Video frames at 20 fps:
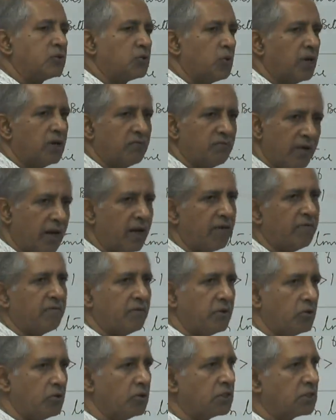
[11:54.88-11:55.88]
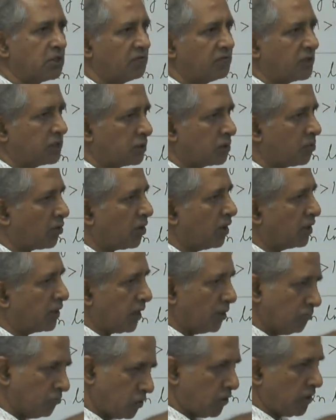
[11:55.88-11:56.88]
1 will have units of reciprocal
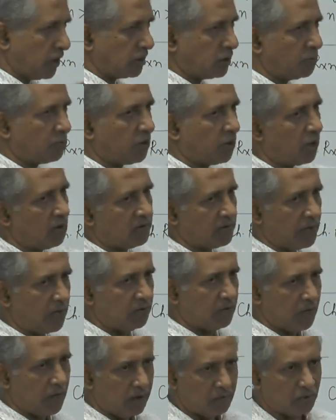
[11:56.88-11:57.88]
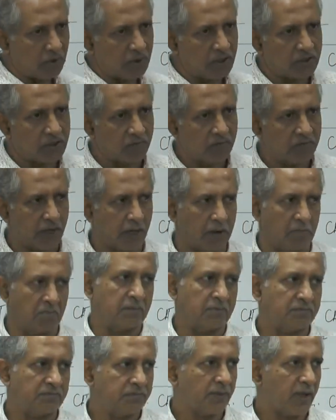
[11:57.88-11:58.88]
time. So reciprocal of that will have units of time.
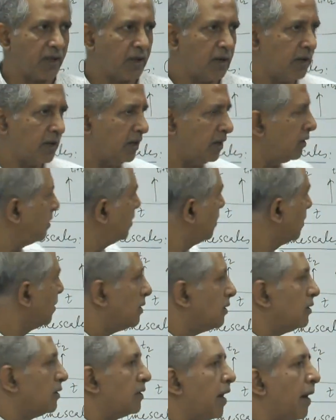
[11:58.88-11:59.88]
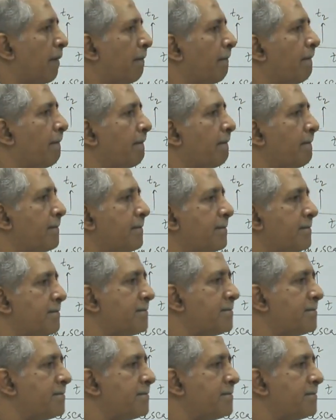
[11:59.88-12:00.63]
All right? Yeah. Sir,